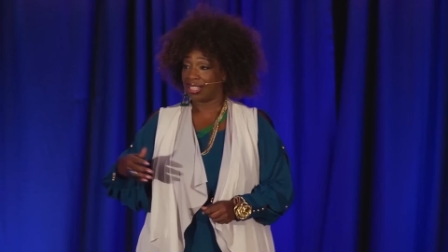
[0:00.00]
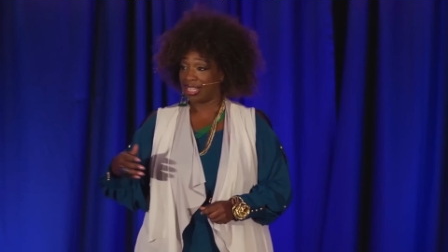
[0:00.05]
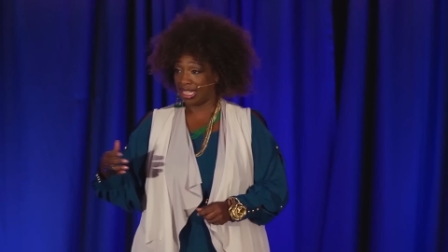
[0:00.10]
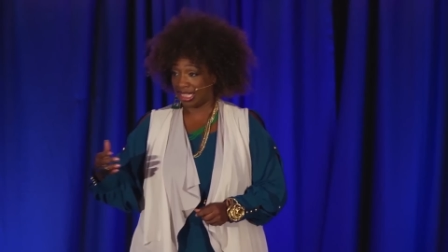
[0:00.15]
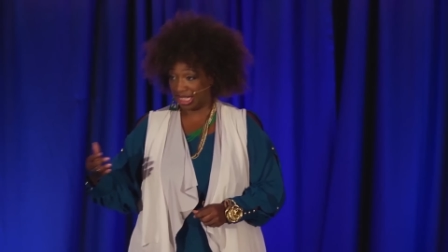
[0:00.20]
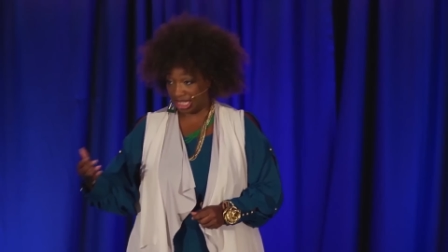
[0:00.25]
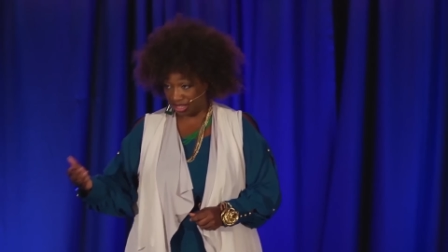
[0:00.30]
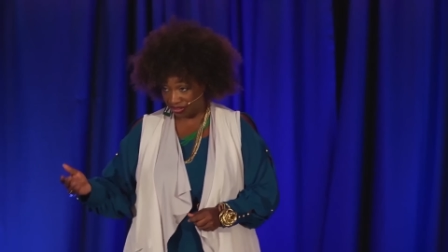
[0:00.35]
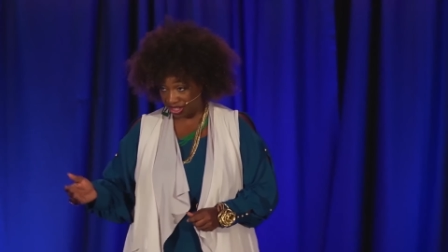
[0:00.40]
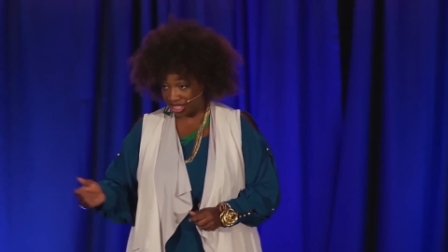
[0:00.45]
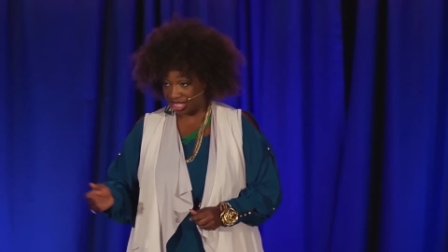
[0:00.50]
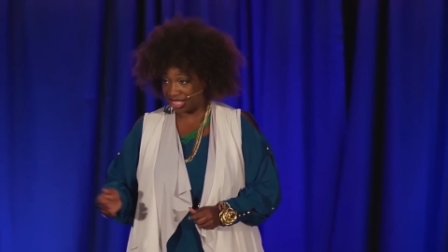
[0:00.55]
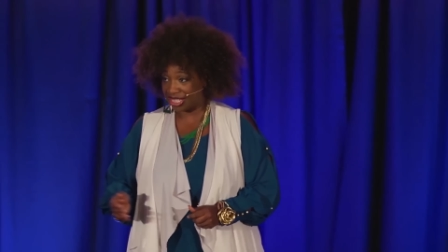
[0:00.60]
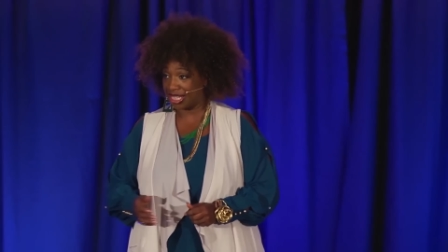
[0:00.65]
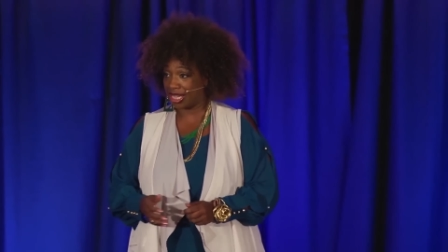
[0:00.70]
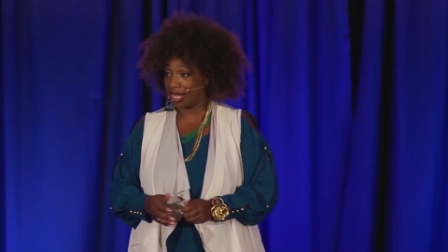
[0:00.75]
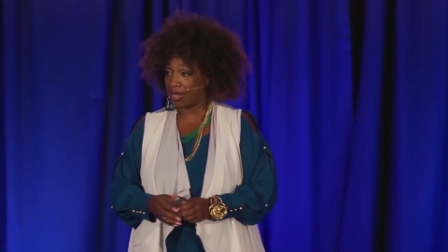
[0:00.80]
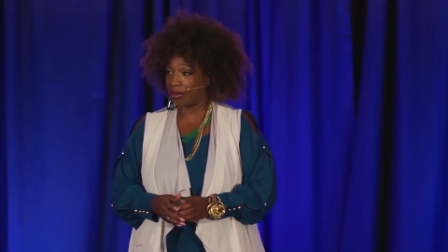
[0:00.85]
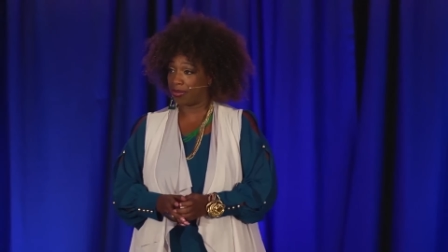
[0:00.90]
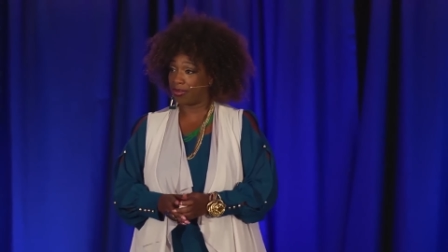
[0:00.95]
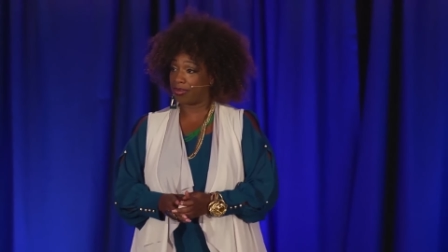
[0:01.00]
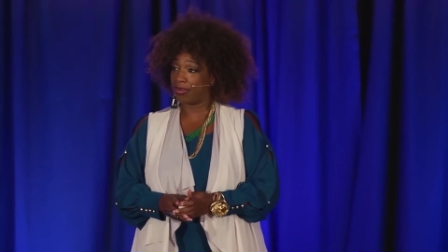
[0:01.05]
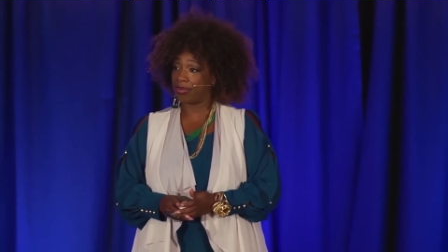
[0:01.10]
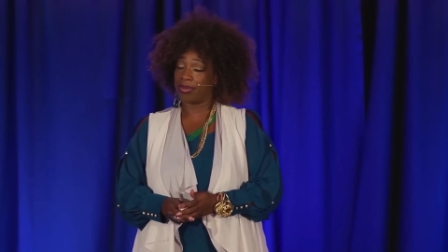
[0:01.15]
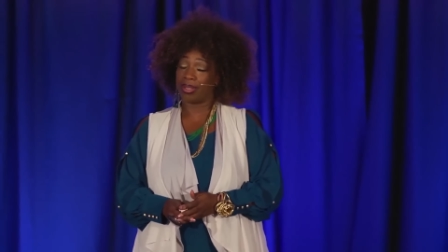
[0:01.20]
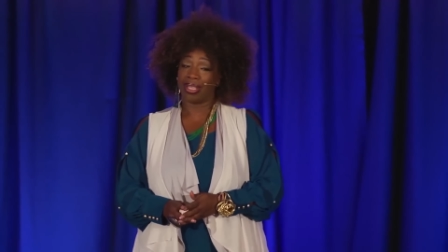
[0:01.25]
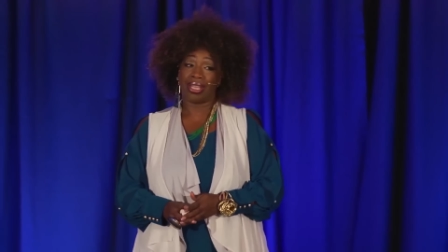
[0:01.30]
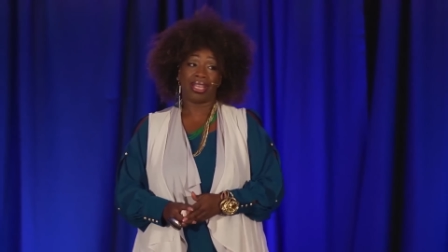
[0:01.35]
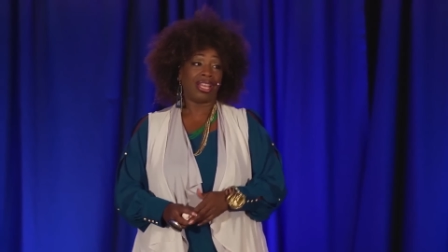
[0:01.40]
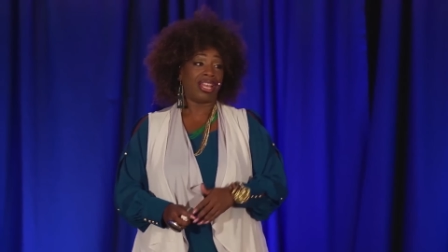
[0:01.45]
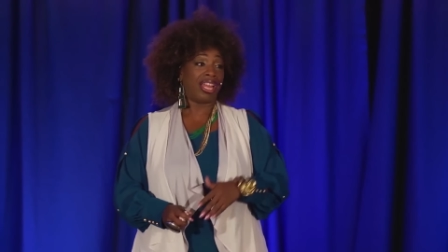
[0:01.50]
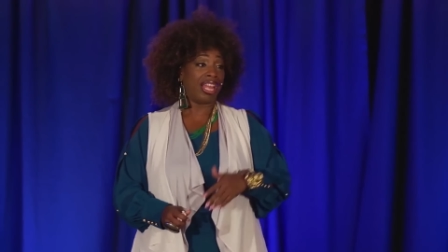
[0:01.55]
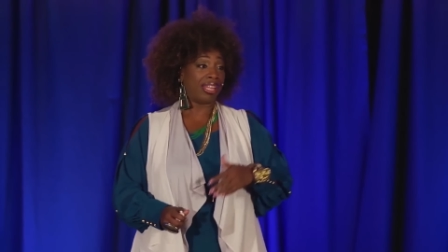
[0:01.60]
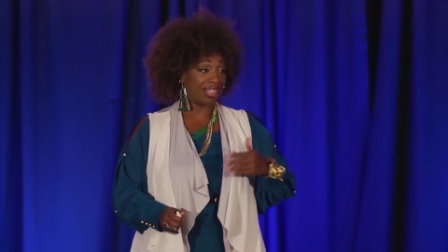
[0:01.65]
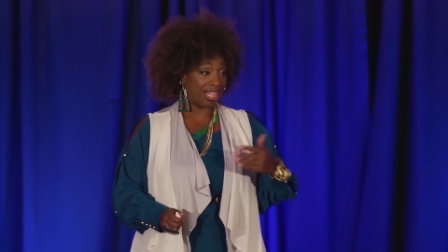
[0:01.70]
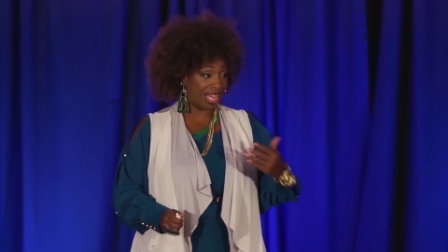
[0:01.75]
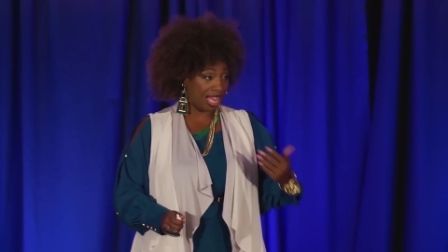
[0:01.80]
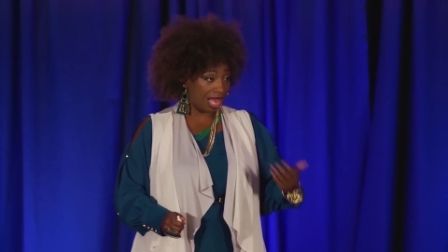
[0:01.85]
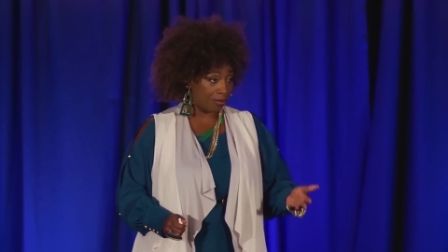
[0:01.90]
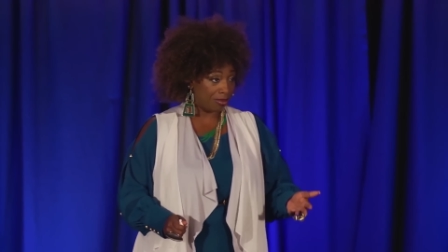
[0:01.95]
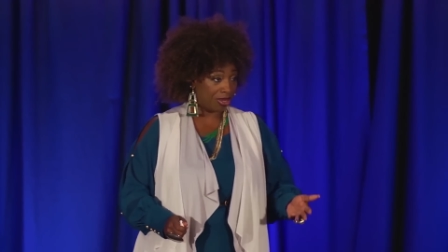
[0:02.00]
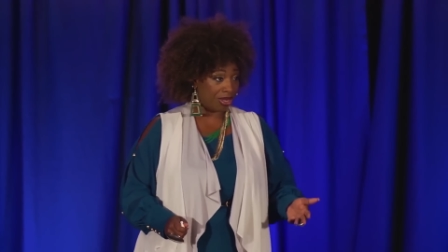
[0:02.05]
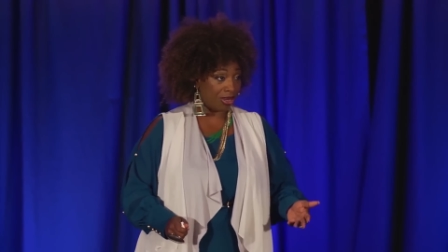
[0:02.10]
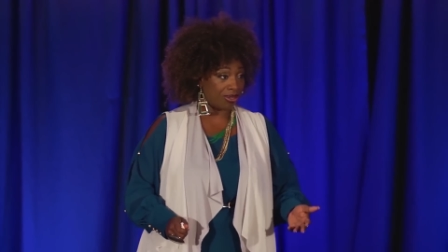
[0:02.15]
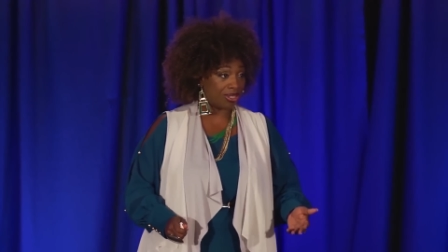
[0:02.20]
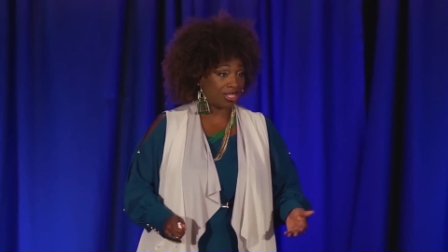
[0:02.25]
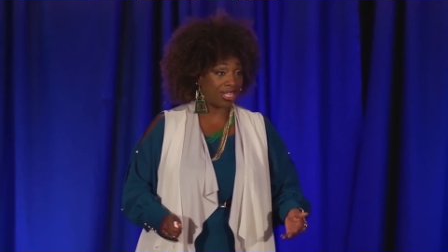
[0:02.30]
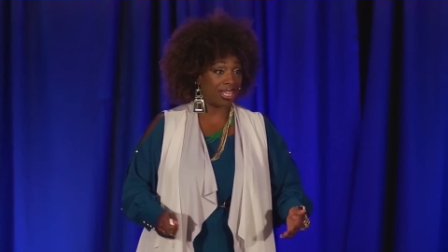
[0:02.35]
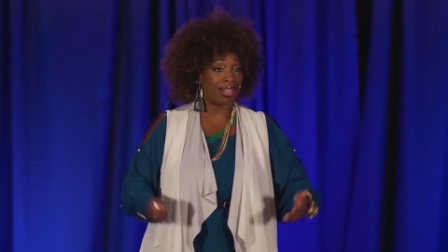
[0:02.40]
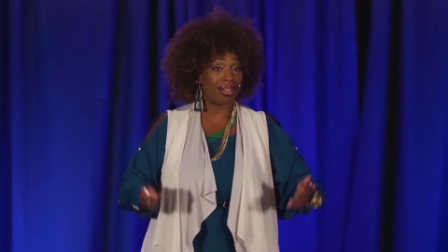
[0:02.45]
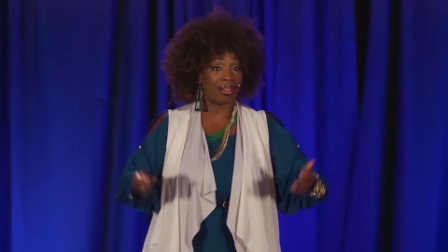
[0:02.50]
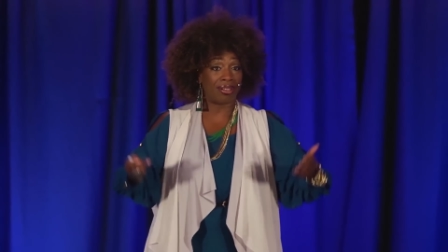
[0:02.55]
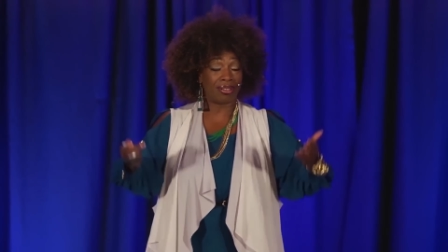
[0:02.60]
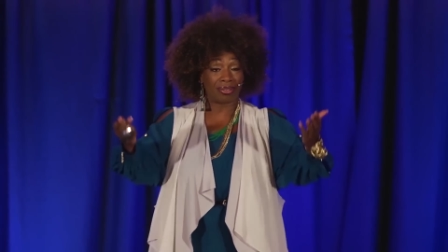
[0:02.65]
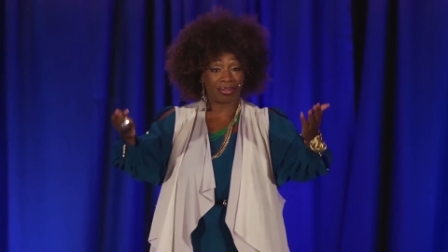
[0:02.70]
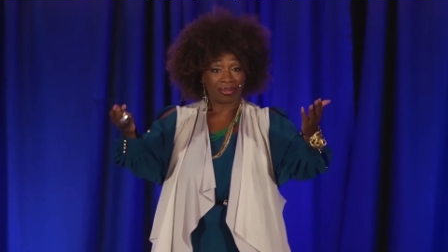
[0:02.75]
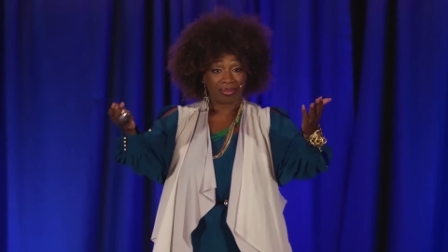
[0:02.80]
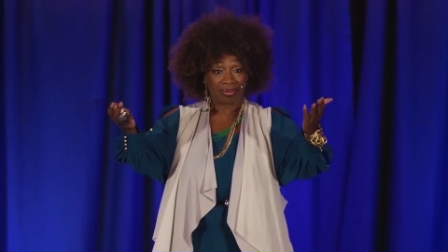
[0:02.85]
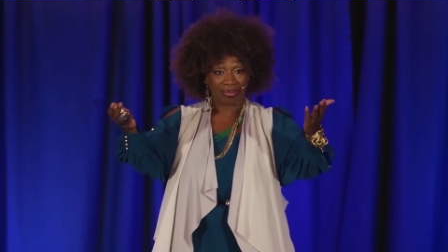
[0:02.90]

and leaving a tip at the Omni Hotel?